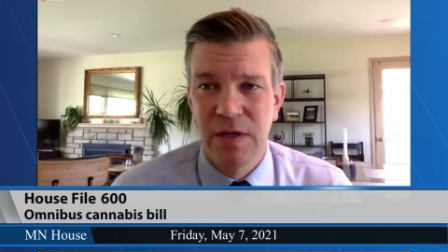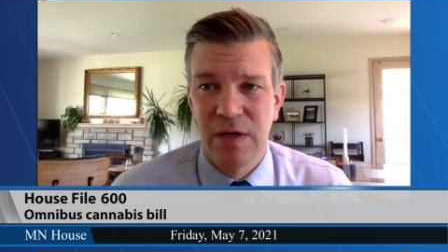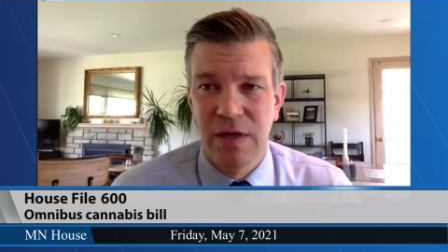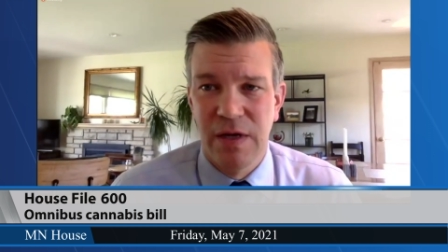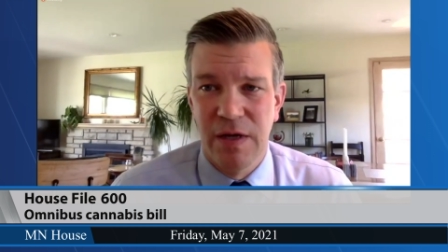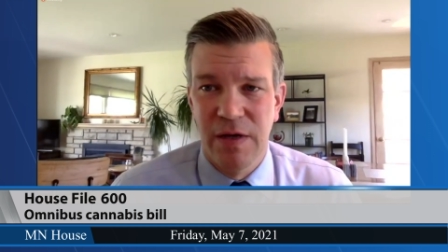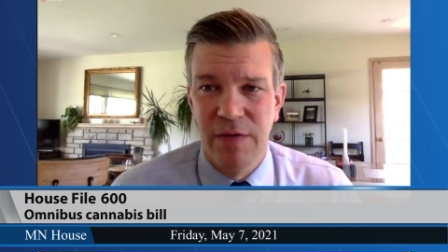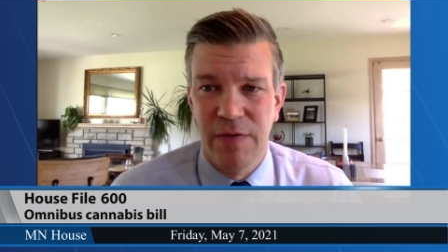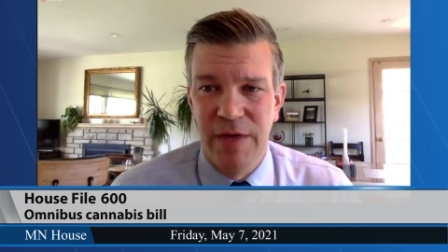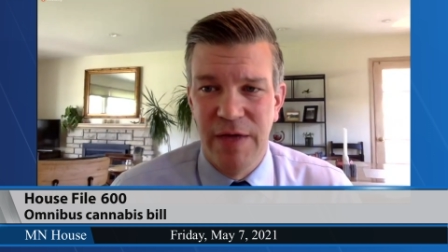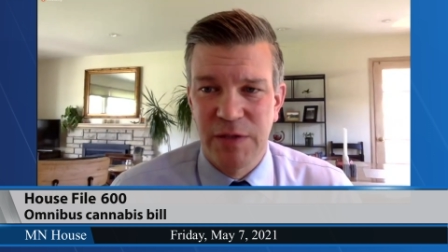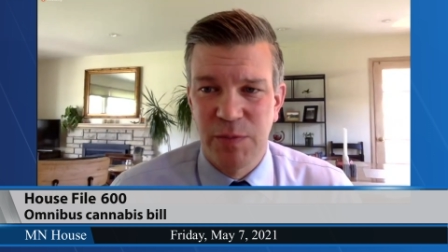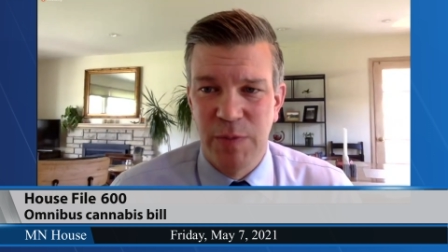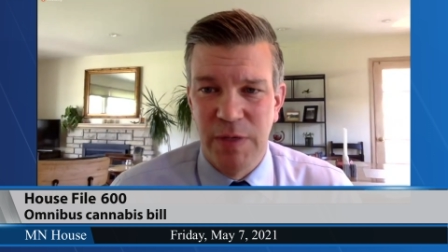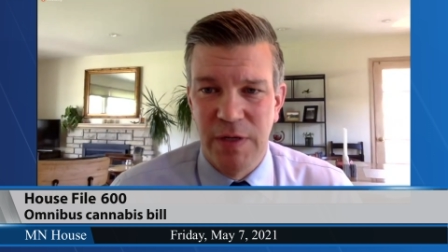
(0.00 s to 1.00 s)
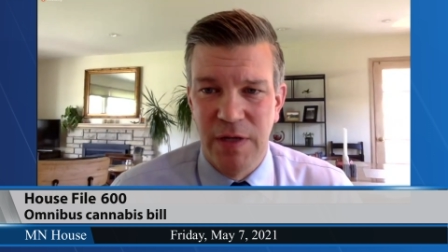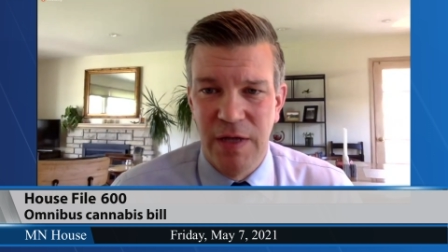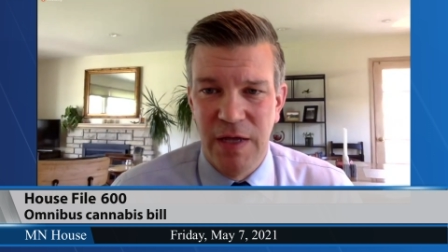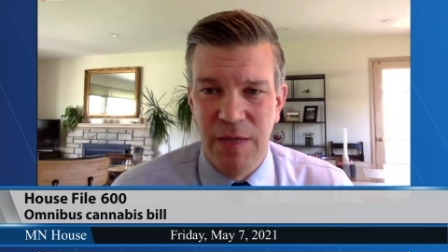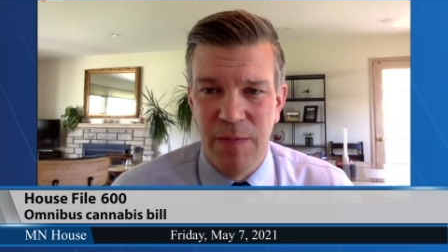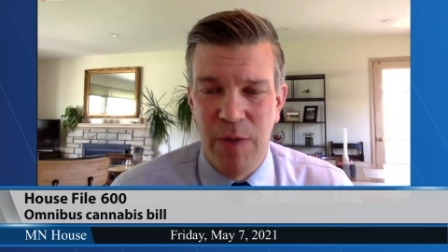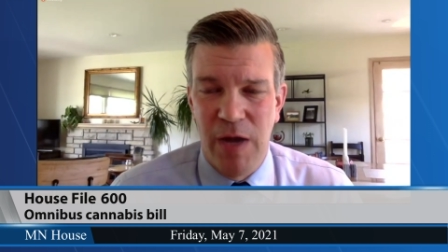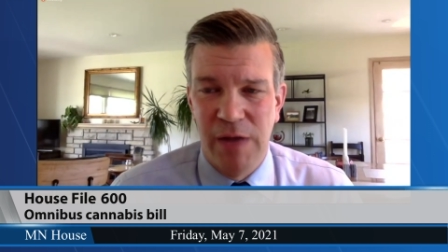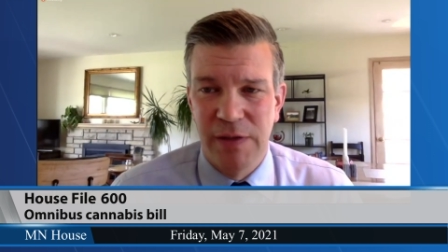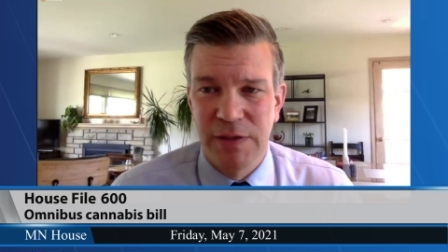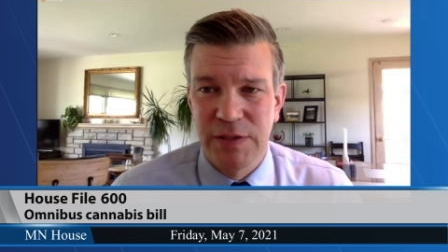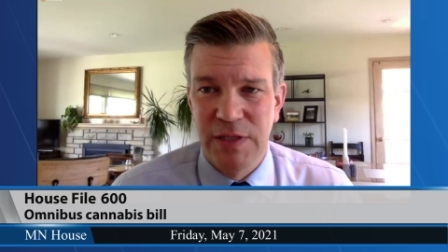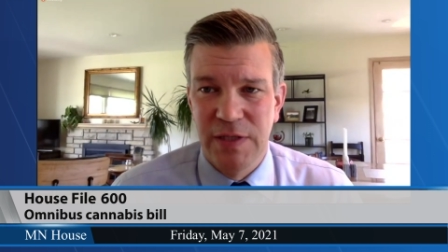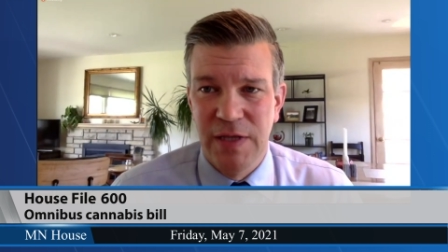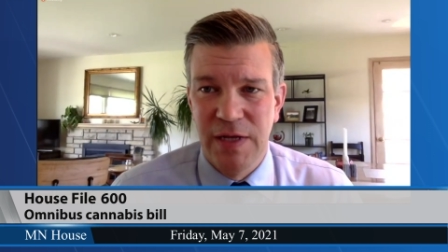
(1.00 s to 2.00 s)
That's been a
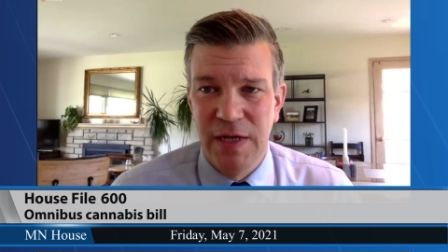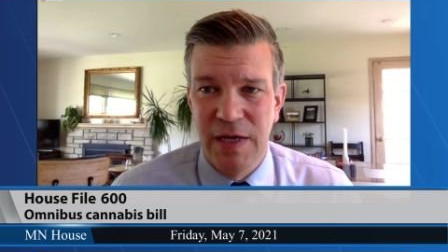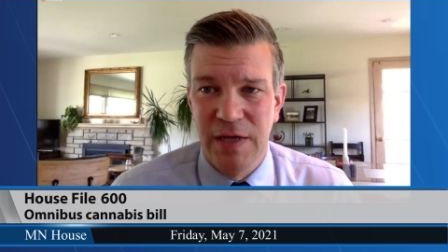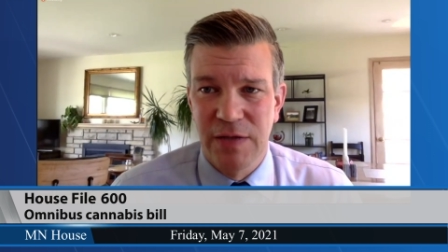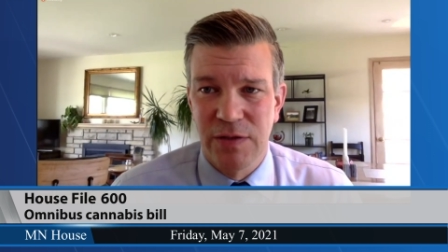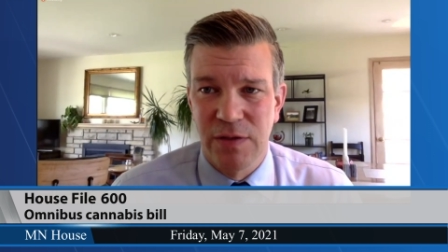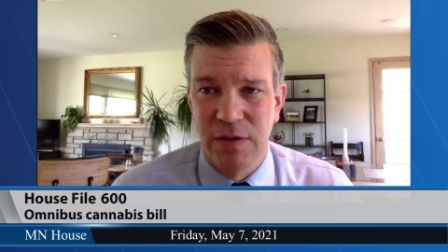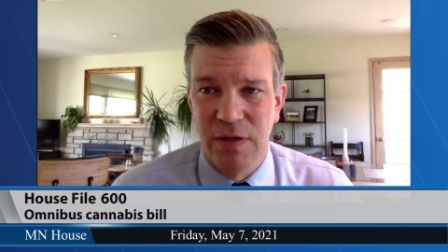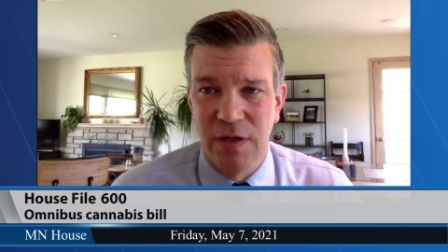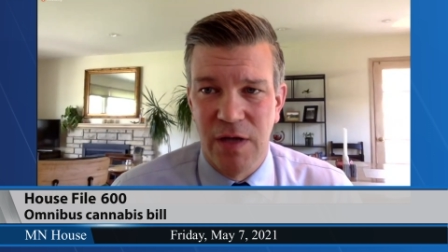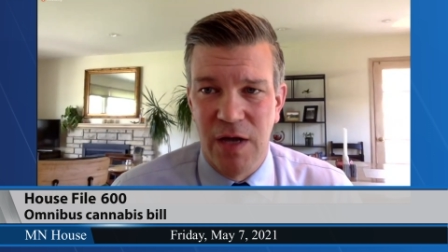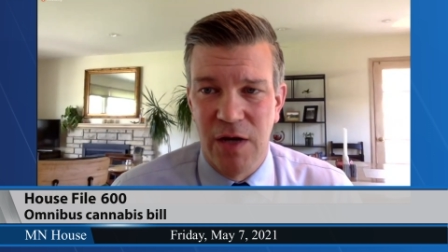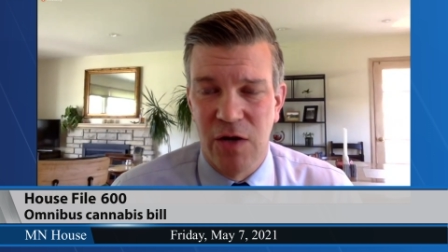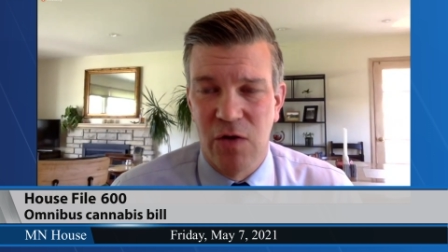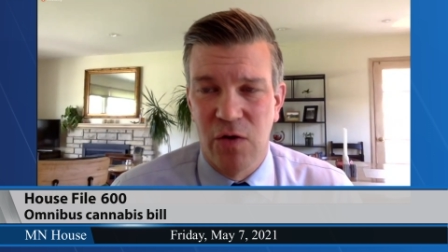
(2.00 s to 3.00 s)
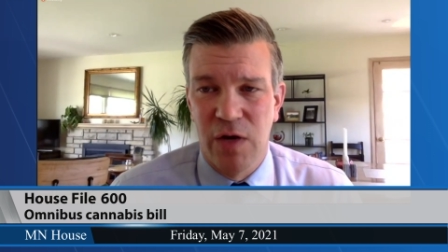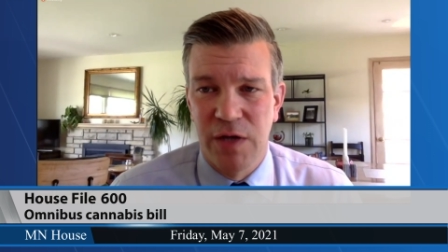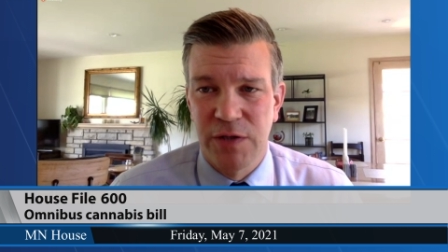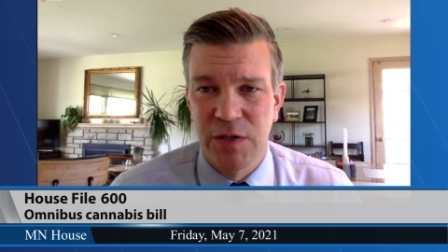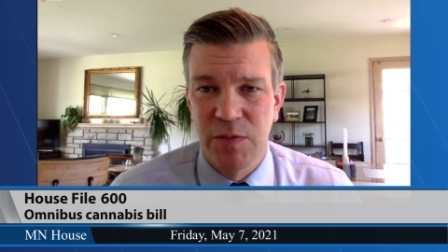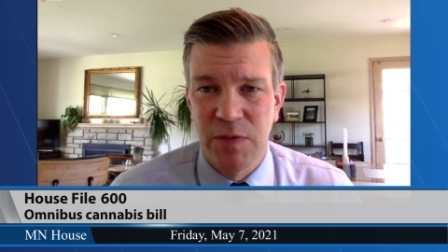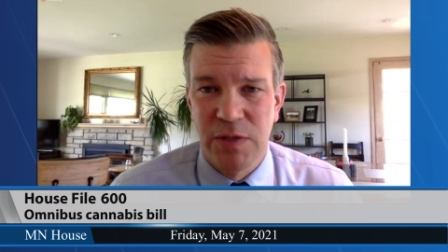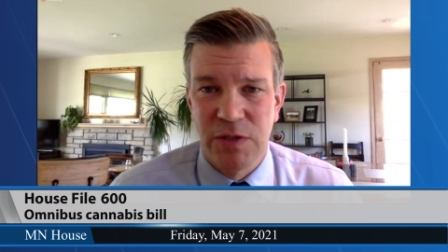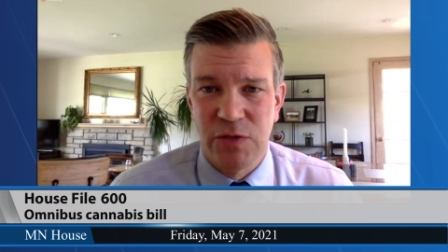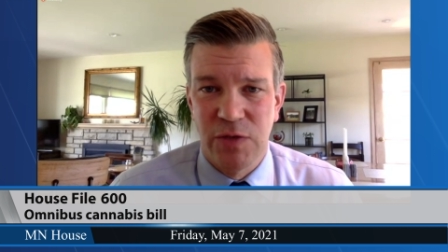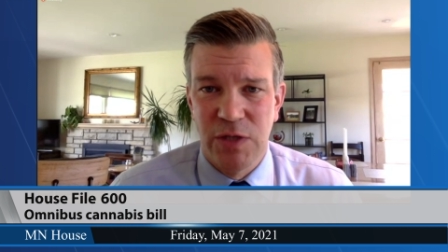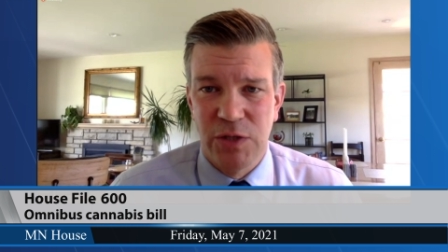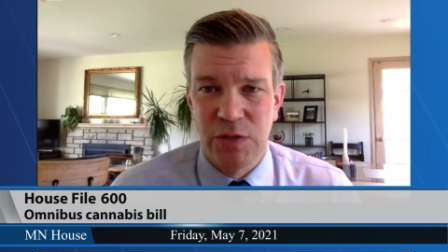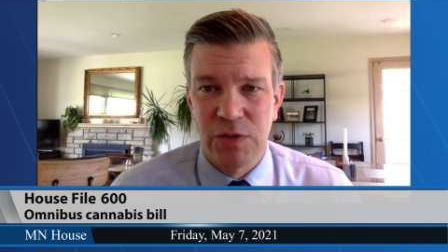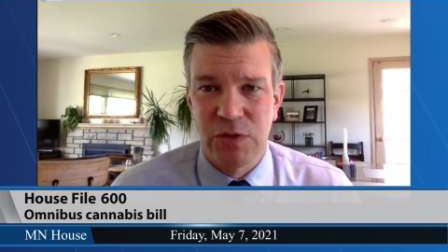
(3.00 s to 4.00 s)
policy that has cut across
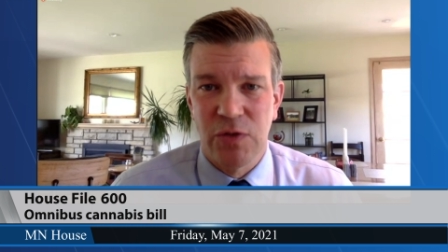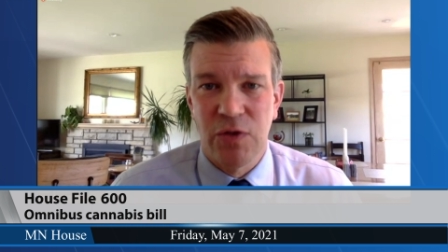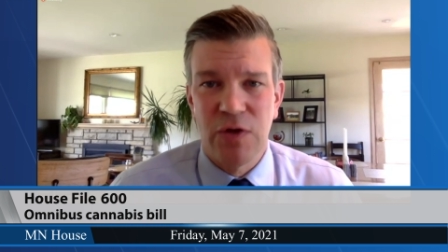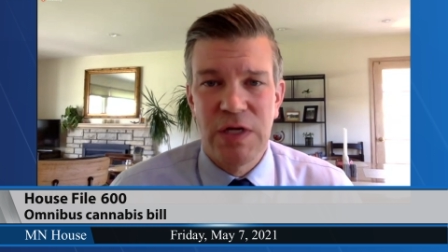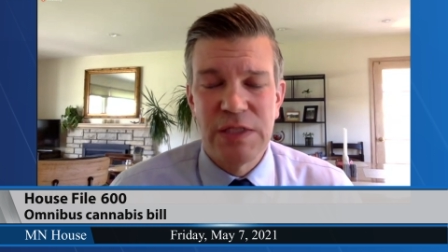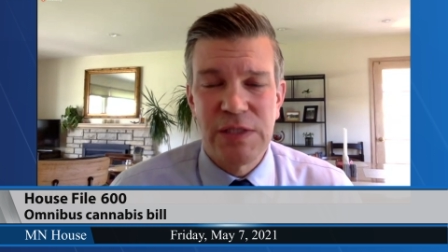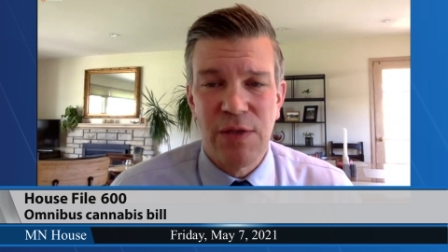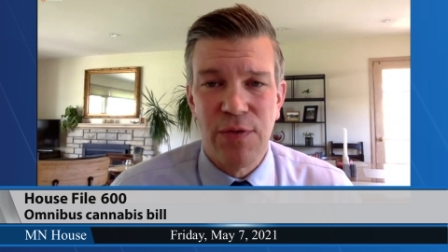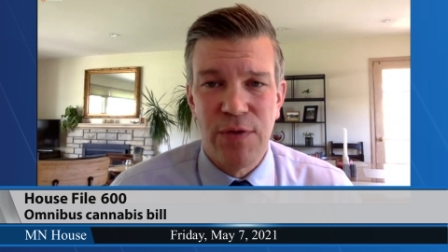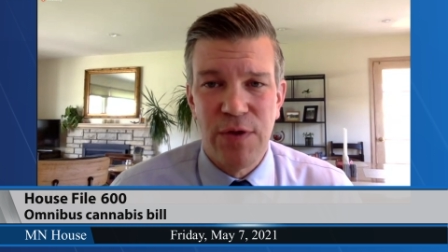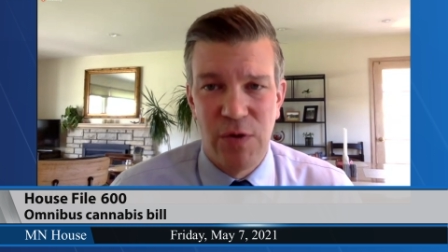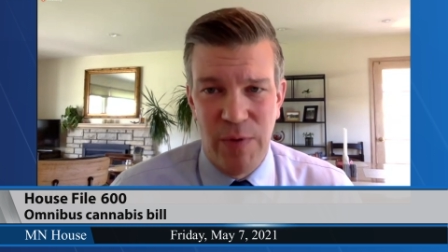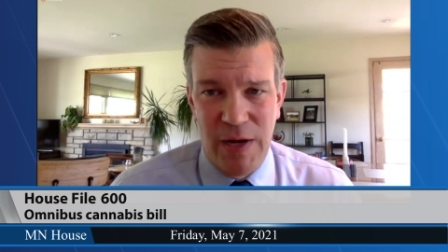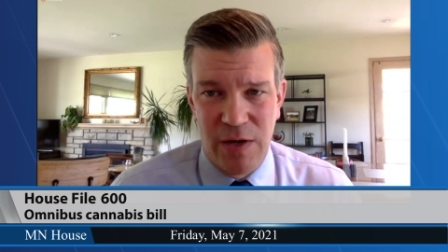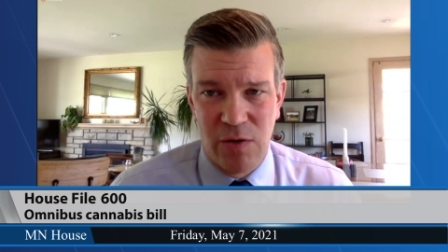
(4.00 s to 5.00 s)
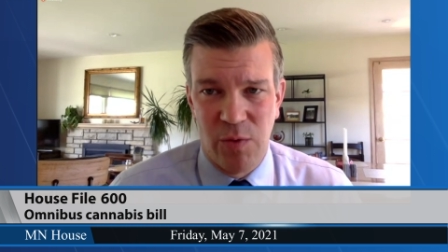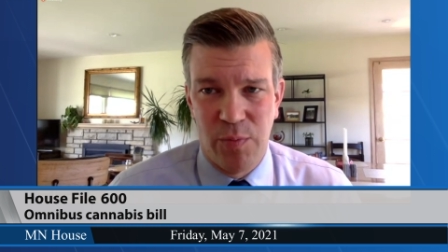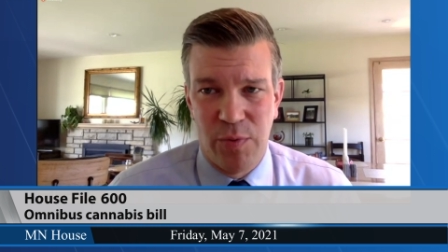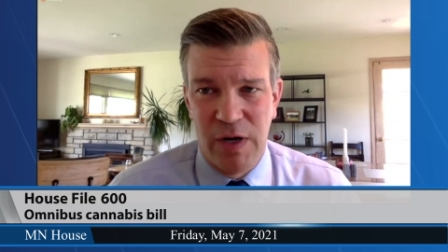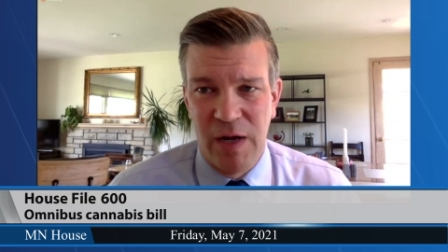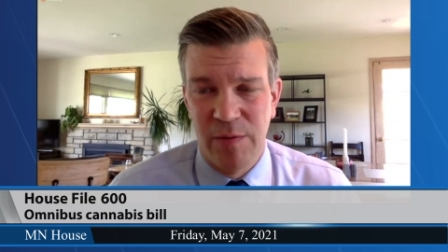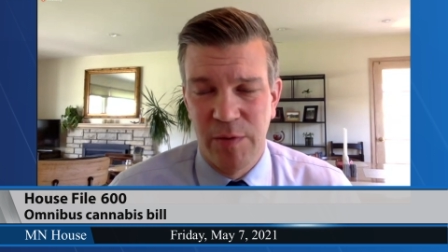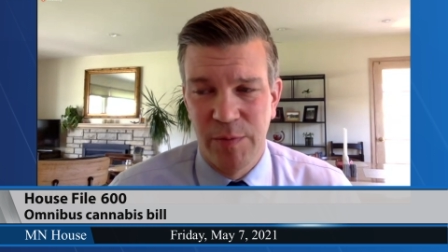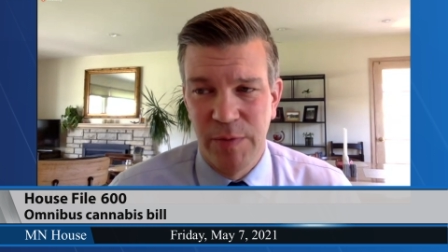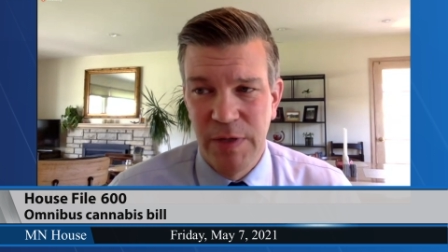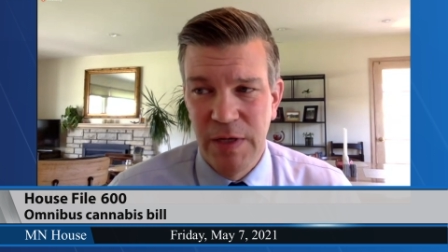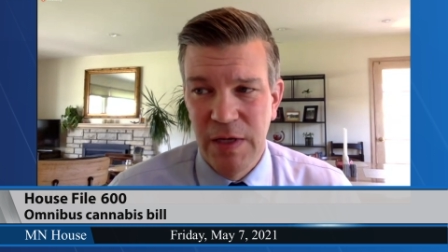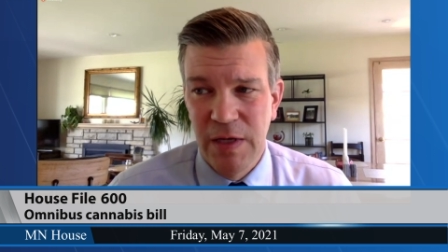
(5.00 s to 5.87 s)
administration. So there is a theoretical problem.